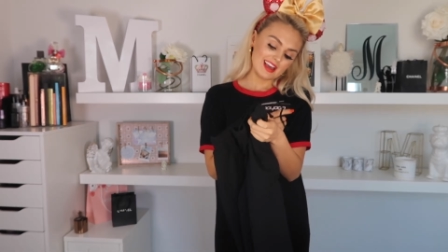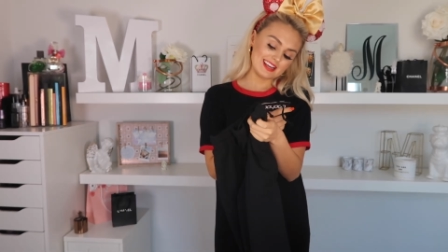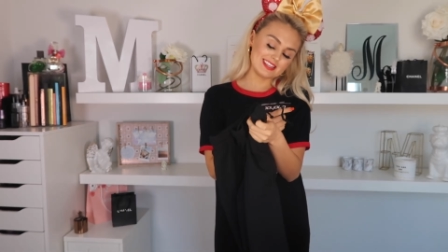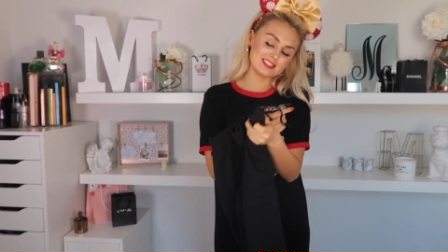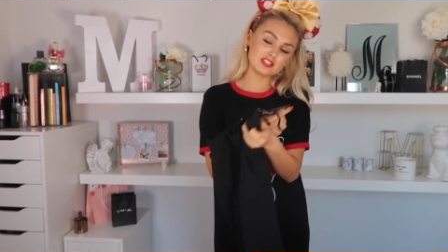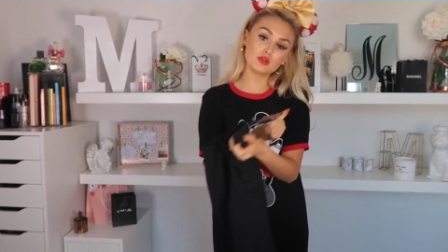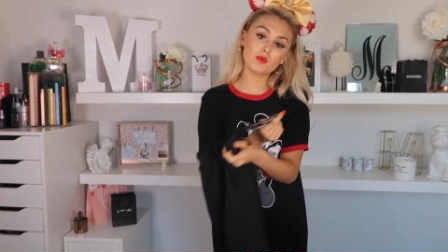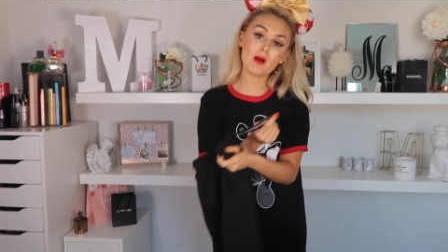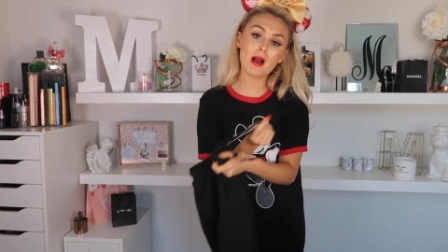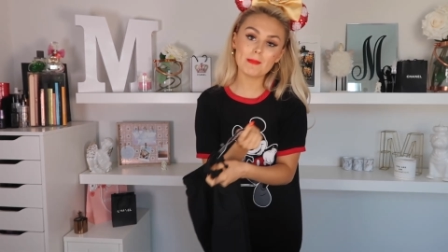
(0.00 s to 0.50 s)

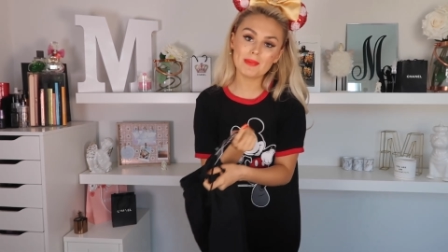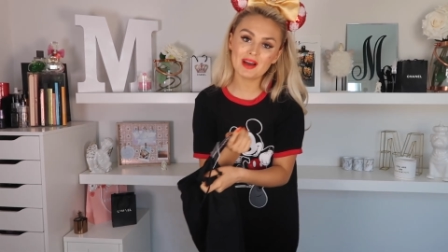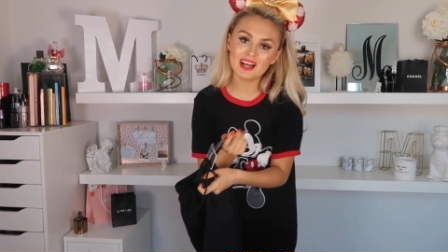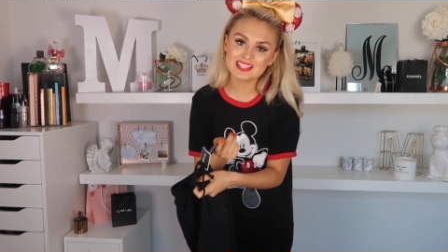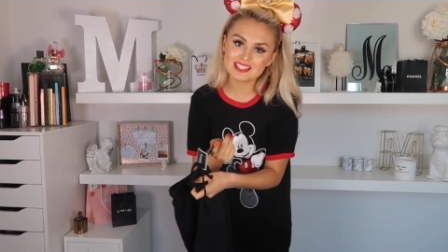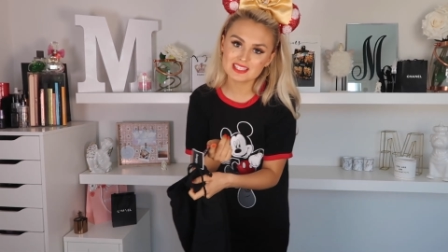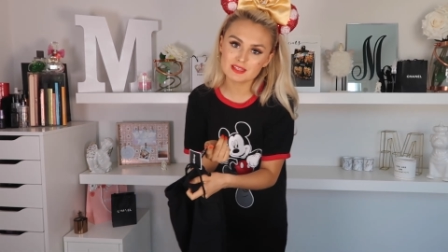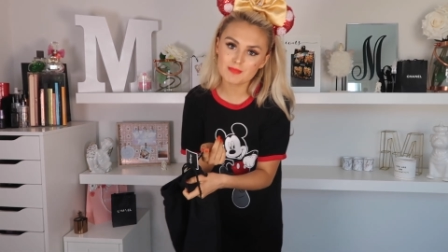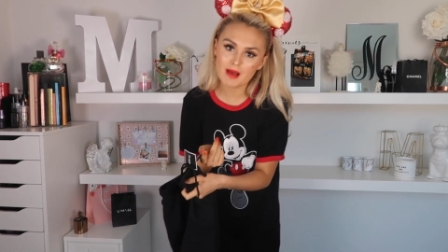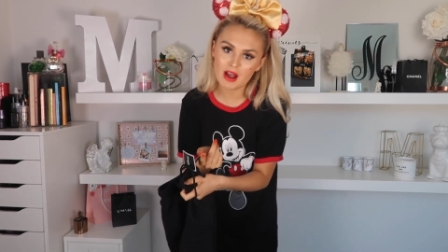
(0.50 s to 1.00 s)
Is
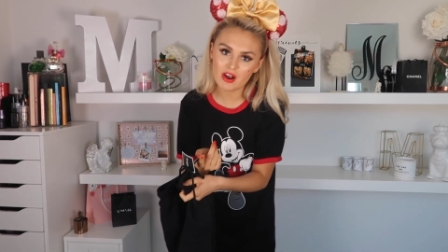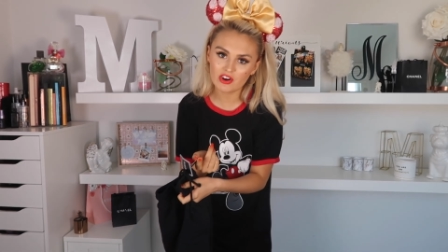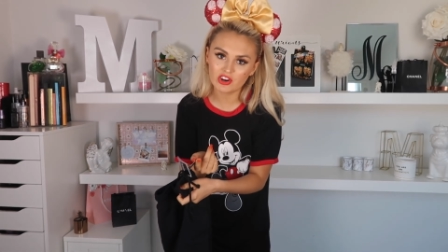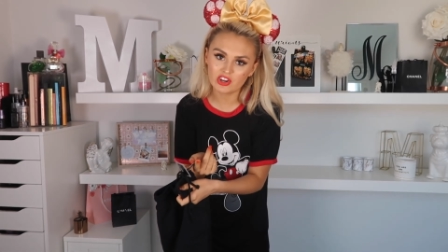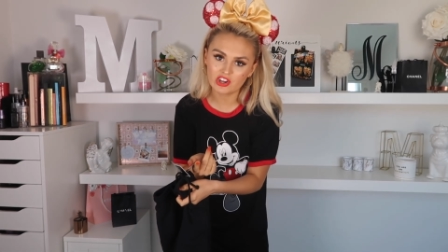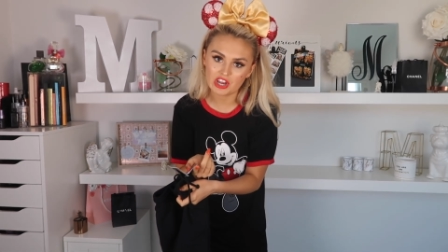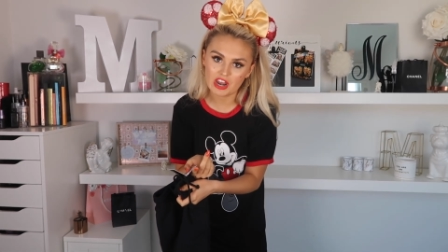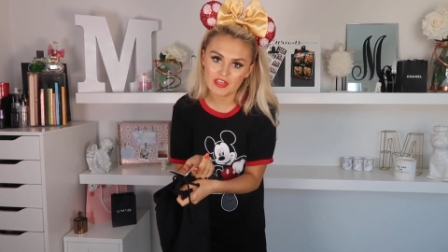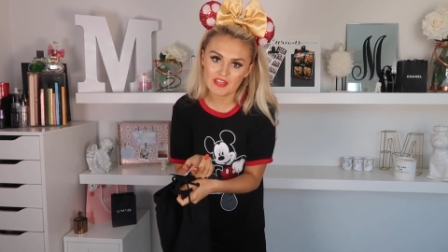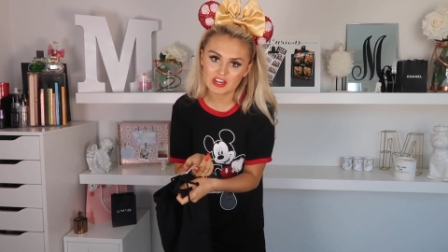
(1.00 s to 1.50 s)
sweatpants
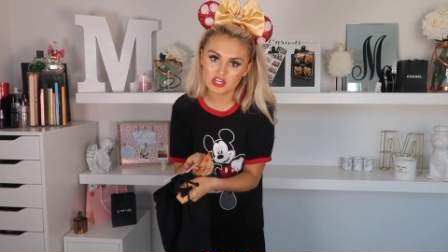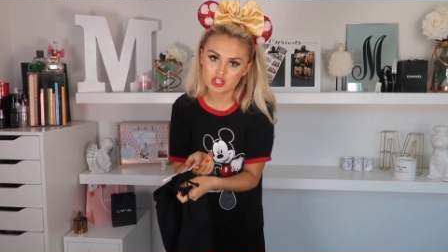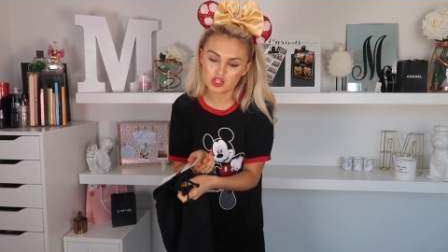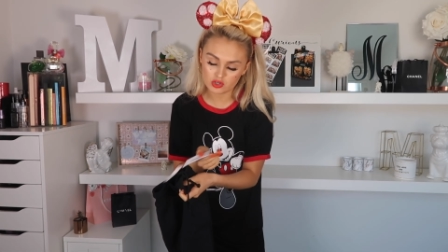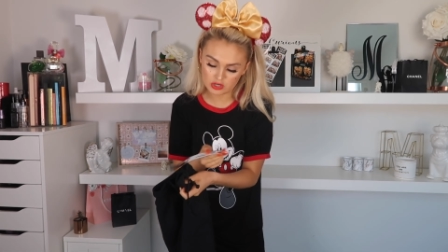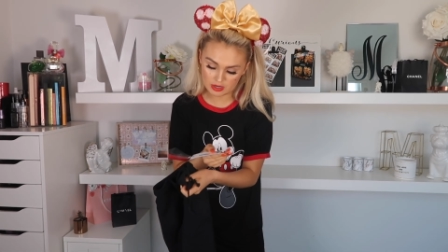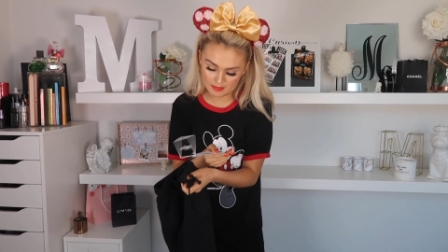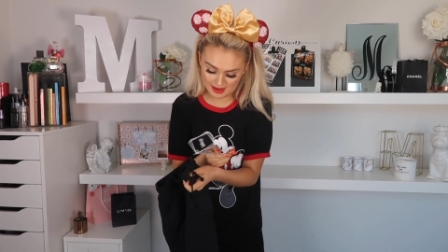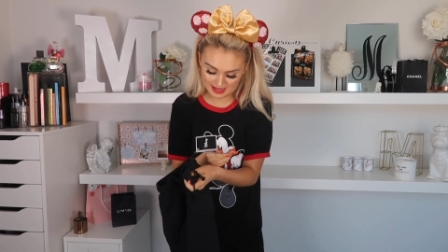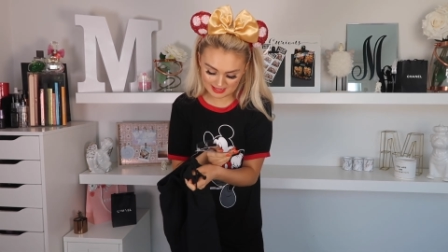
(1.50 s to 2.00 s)
American and then
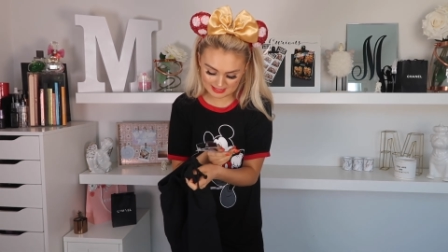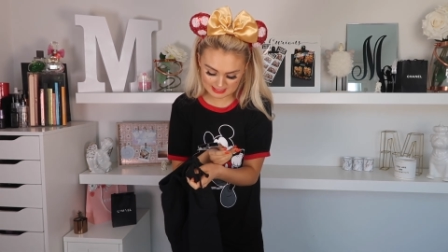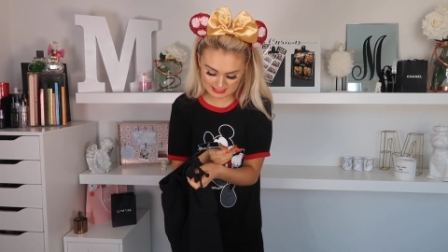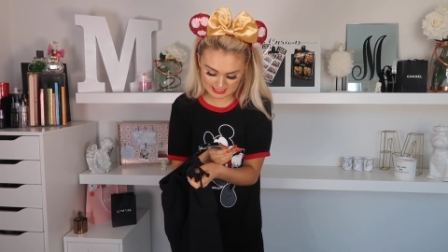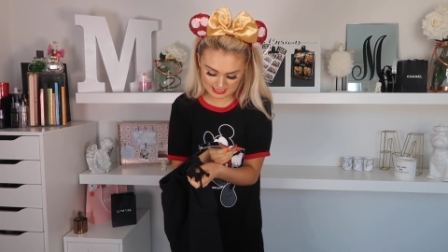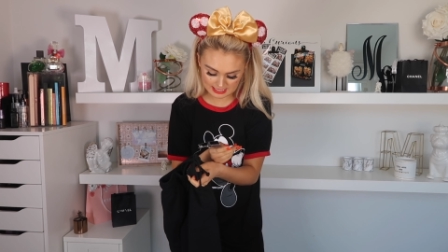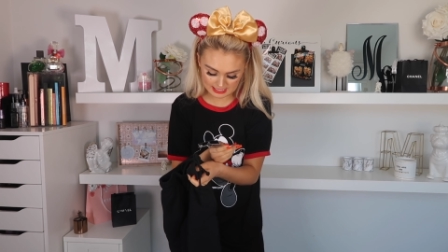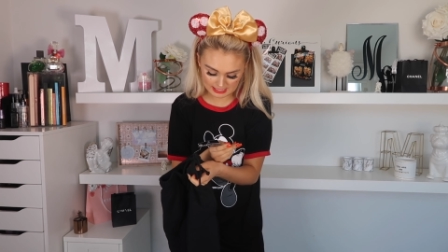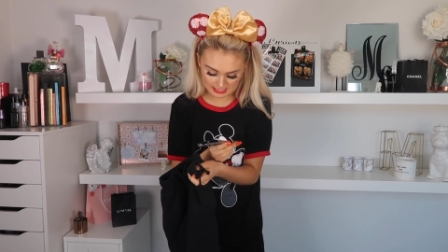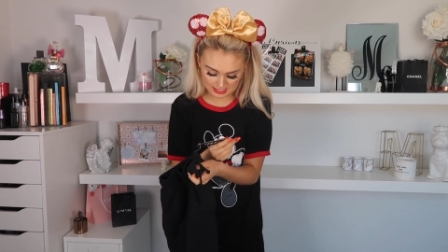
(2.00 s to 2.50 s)
jogger
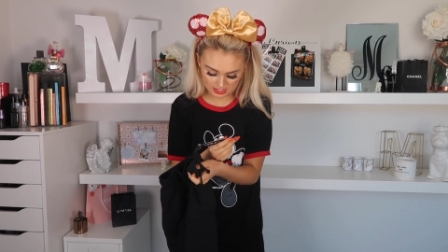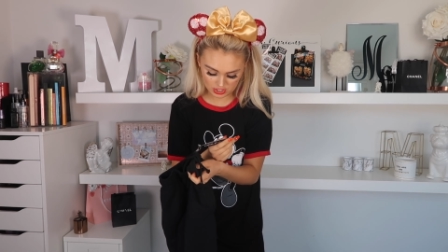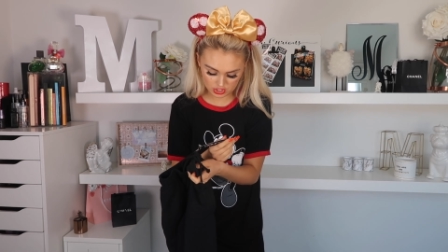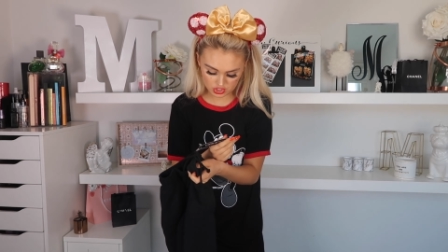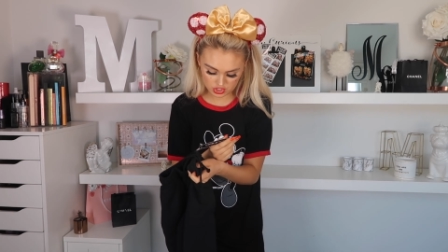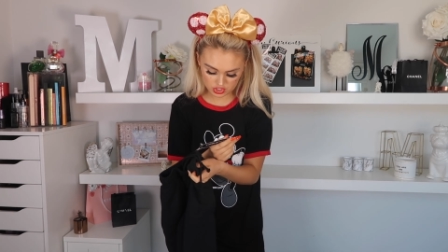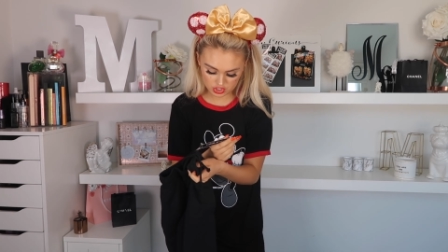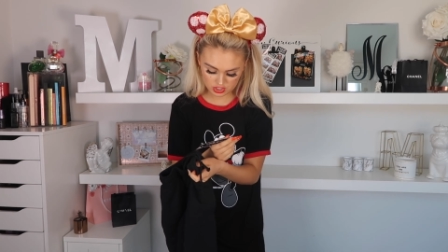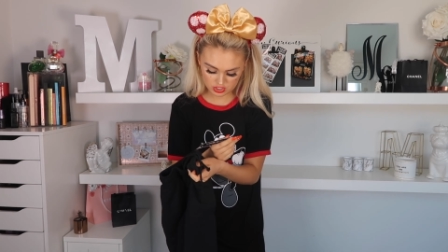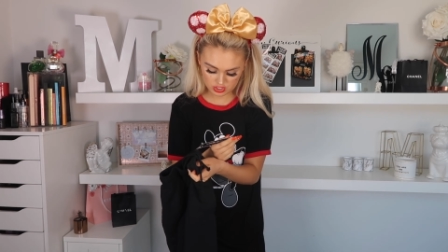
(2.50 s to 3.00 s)
pants
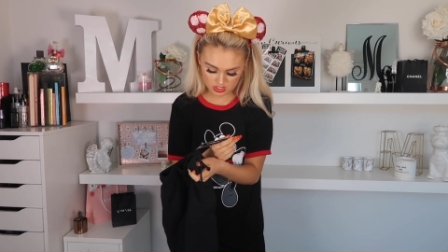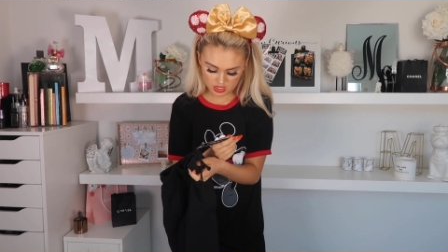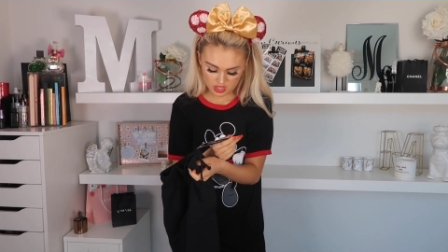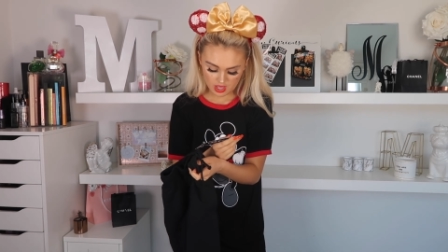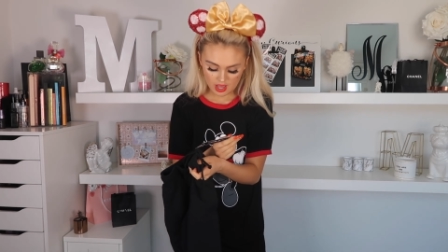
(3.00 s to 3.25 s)
English?